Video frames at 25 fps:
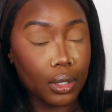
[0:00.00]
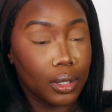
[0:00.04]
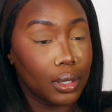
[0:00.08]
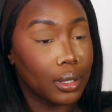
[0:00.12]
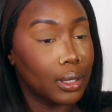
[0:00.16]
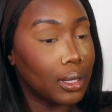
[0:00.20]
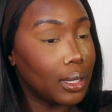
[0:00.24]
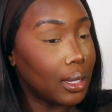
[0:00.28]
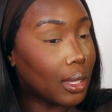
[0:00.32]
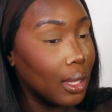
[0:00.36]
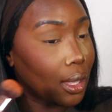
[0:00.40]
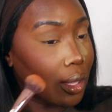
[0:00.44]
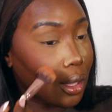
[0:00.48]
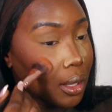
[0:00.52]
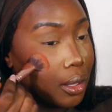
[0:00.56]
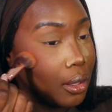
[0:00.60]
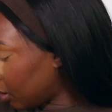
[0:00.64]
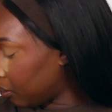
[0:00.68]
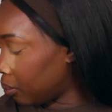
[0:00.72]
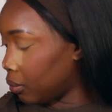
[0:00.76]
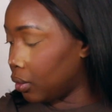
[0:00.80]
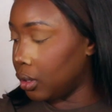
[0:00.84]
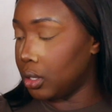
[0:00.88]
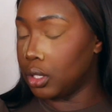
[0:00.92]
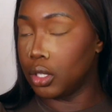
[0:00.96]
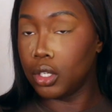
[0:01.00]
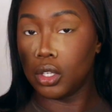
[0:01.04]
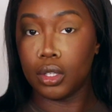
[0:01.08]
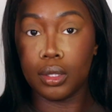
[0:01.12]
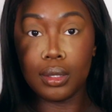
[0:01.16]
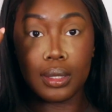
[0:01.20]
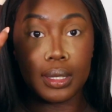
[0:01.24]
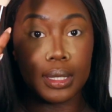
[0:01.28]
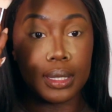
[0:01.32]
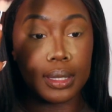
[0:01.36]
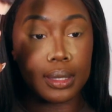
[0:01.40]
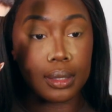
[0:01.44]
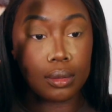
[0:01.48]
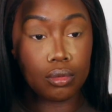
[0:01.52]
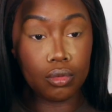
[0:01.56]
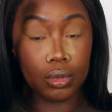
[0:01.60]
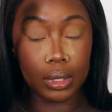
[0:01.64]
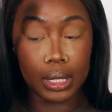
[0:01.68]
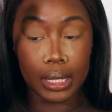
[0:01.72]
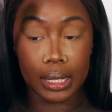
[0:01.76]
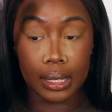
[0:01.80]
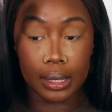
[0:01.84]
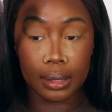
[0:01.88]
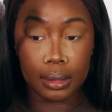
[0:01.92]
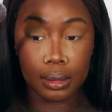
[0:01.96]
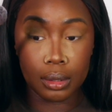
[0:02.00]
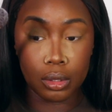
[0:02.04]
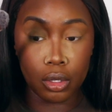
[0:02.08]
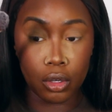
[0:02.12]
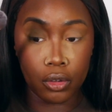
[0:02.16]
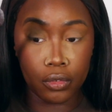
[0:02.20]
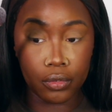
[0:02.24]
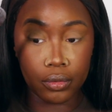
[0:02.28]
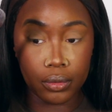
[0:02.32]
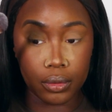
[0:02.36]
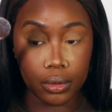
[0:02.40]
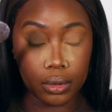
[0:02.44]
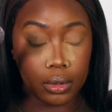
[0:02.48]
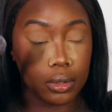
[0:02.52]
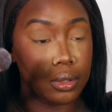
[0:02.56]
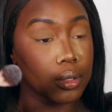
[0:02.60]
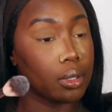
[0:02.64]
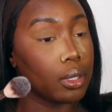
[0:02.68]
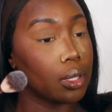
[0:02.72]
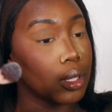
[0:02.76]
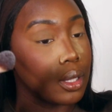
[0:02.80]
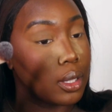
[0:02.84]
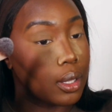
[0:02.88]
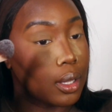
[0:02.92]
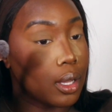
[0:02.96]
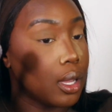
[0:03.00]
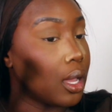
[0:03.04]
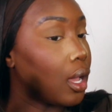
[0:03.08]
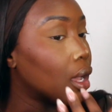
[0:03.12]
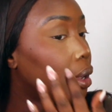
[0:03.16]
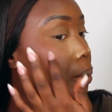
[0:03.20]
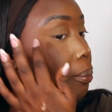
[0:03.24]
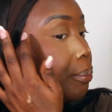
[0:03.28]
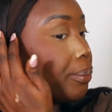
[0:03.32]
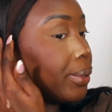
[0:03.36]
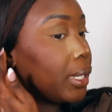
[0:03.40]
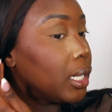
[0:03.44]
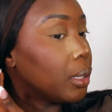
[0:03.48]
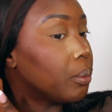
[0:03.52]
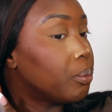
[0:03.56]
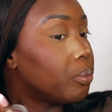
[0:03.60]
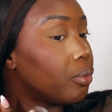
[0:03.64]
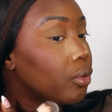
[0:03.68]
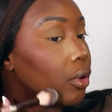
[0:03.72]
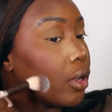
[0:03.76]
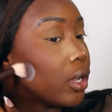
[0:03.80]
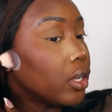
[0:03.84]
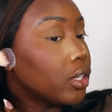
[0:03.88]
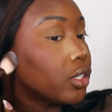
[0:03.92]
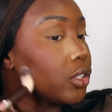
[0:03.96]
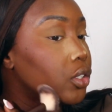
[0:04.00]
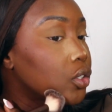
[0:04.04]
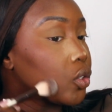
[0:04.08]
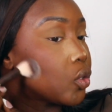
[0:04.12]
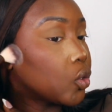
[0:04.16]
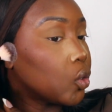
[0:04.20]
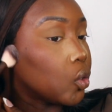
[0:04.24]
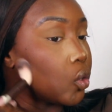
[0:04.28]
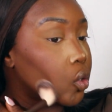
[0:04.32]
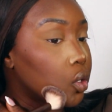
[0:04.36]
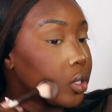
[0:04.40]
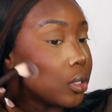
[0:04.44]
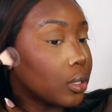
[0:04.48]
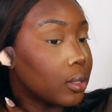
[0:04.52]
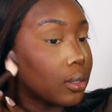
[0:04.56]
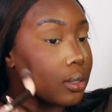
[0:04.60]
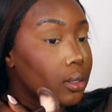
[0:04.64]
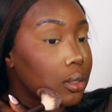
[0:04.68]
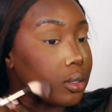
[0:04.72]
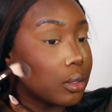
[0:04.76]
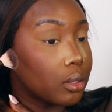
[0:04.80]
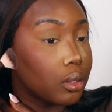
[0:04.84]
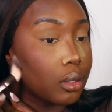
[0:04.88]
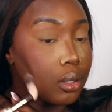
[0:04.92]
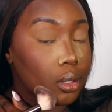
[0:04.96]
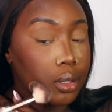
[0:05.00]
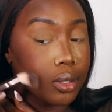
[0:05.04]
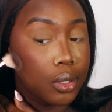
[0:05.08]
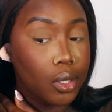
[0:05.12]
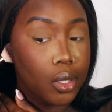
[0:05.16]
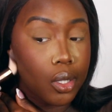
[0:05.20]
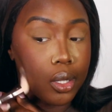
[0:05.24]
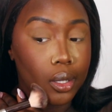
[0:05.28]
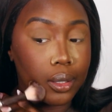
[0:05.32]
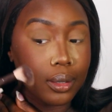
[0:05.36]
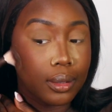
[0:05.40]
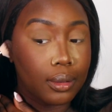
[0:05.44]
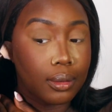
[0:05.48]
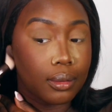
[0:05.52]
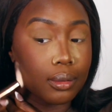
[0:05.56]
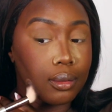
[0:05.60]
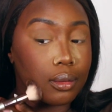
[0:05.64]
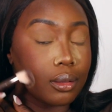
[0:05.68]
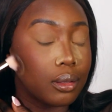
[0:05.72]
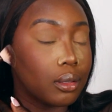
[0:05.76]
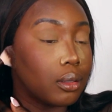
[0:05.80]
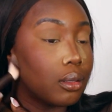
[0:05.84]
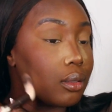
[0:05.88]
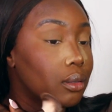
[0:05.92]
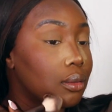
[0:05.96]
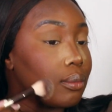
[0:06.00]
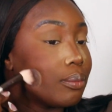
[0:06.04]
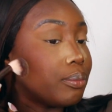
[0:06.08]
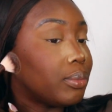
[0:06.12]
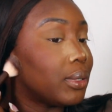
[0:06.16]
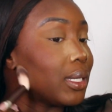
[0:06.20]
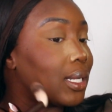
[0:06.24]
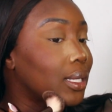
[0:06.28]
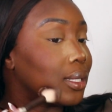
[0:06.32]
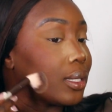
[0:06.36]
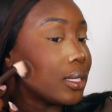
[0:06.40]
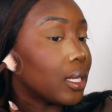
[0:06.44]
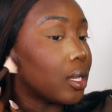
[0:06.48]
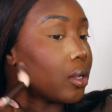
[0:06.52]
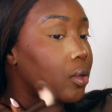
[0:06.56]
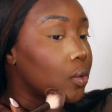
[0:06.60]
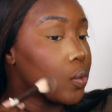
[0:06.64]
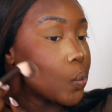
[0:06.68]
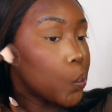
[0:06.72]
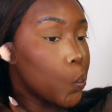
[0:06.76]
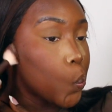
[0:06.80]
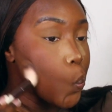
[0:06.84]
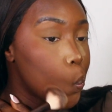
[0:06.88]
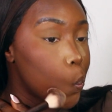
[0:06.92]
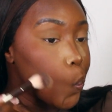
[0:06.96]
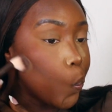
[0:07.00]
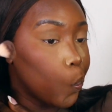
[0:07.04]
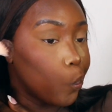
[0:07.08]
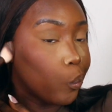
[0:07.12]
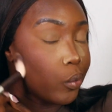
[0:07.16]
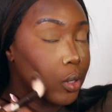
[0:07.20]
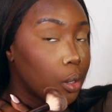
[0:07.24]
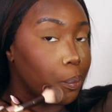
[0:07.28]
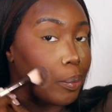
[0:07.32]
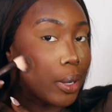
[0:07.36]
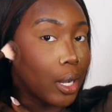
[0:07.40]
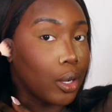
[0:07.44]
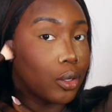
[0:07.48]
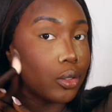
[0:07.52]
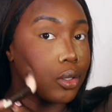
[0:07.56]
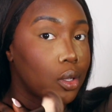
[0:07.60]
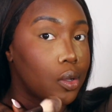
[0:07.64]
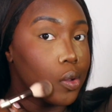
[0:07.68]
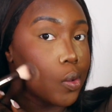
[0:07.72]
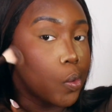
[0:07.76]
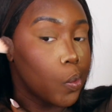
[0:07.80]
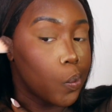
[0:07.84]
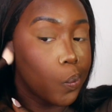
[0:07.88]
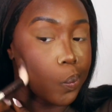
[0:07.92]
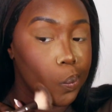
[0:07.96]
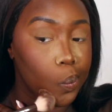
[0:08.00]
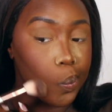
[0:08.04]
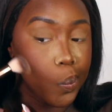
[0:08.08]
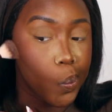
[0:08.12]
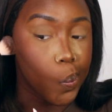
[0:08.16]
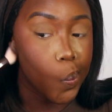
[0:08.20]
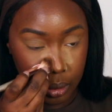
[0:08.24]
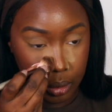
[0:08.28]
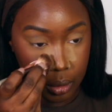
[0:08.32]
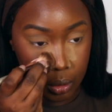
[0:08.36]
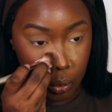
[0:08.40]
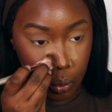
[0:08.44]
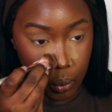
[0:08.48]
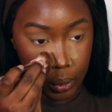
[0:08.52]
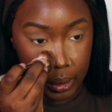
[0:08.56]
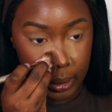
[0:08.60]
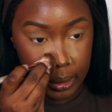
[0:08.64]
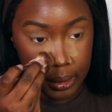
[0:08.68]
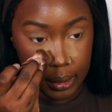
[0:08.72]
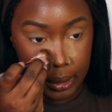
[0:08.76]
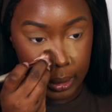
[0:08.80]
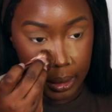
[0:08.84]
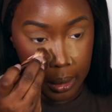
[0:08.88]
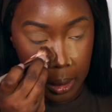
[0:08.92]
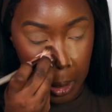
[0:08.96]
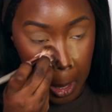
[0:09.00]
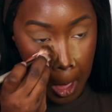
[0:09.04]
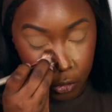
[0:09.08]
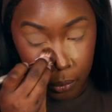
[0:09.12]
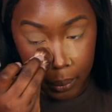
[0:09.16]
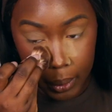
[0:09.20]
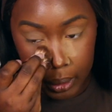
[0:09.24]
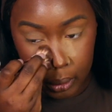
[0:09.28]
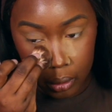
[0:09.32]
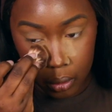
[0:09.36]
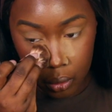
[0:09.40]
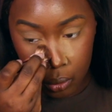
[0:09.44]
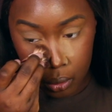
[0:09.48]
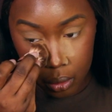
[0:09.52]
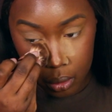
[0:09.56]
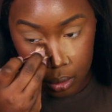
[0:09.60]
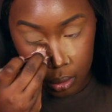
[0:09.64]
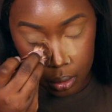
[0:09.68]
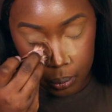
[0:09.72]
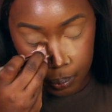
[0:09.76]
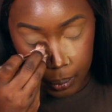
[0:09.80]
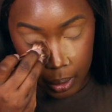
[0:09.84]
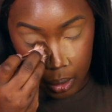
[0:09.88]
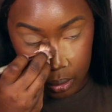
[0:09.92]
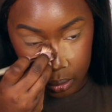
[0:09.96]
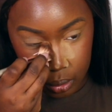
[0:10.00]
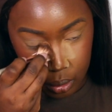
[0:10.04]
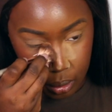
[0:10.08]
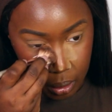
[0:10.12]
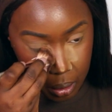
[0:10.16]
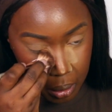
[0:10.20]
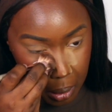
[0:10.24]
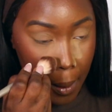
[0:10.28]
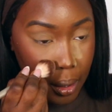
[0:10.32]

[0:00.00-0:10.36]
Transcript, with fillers: yeah, I'm going to use this really soft and big brush to just blend out the powder. Squeeze it for my nose powder.